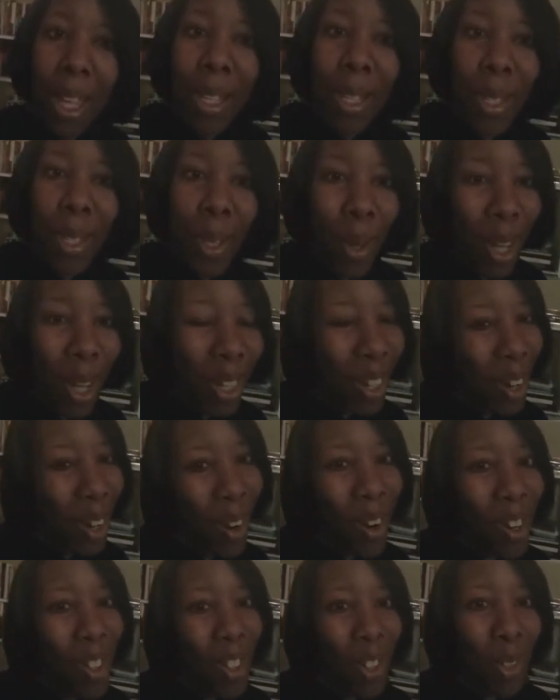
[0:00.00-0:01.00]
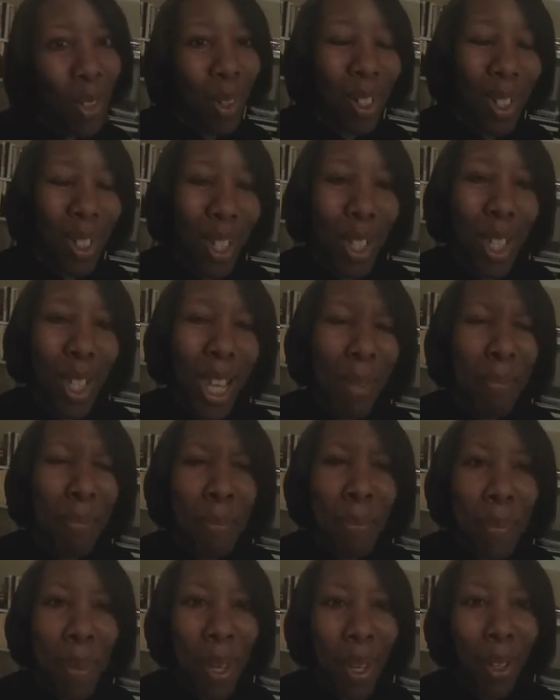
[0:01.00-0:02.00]
So I encourage you on this
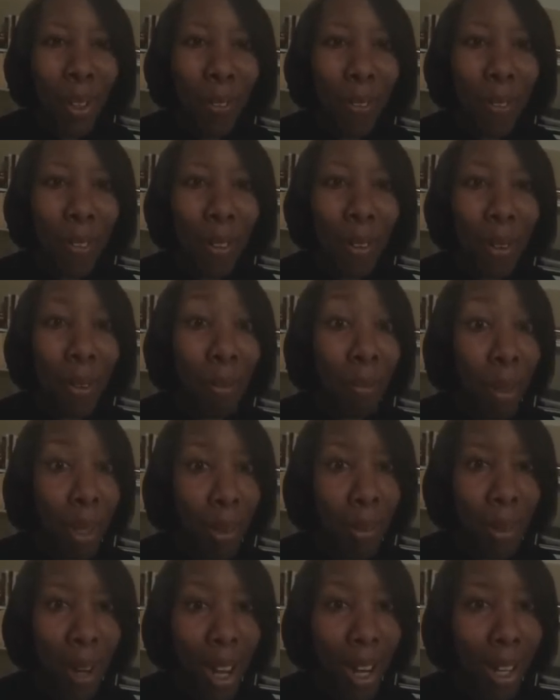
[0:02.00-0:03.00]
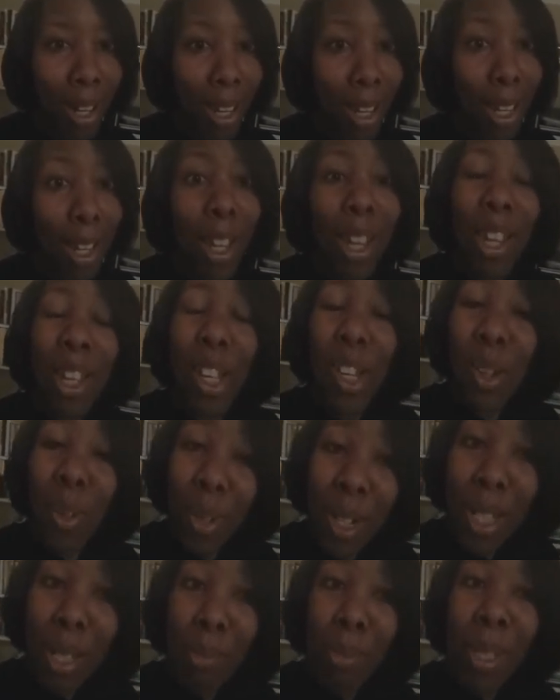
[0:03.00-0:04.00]
beautiful but rainy
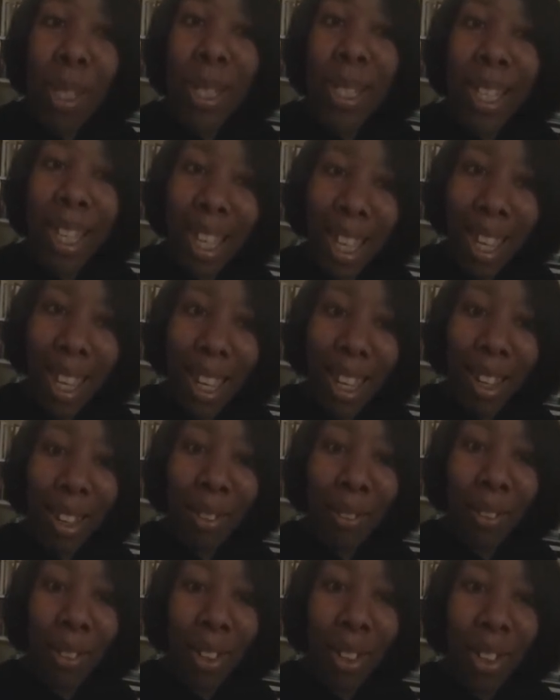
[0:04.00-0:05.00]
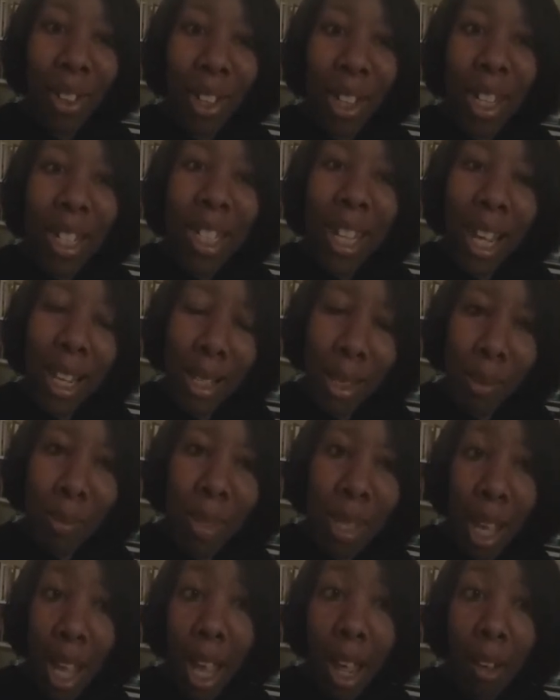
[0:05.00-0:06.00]
Christmas Eve. Take
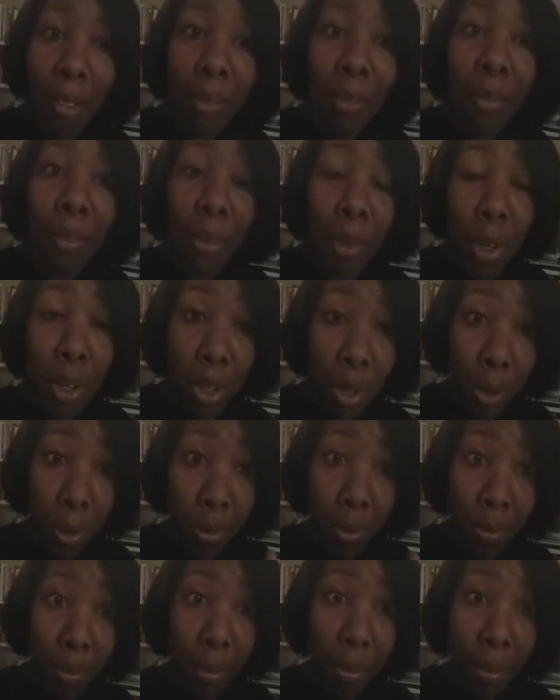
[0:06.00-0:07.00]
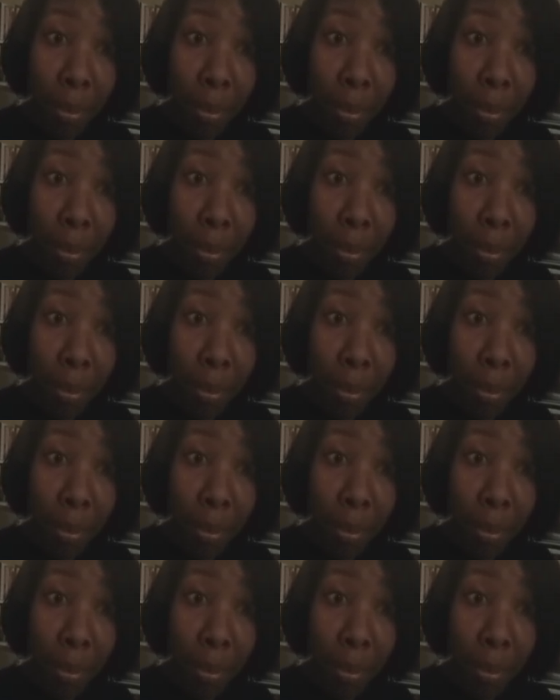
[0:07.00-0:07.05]
some time for you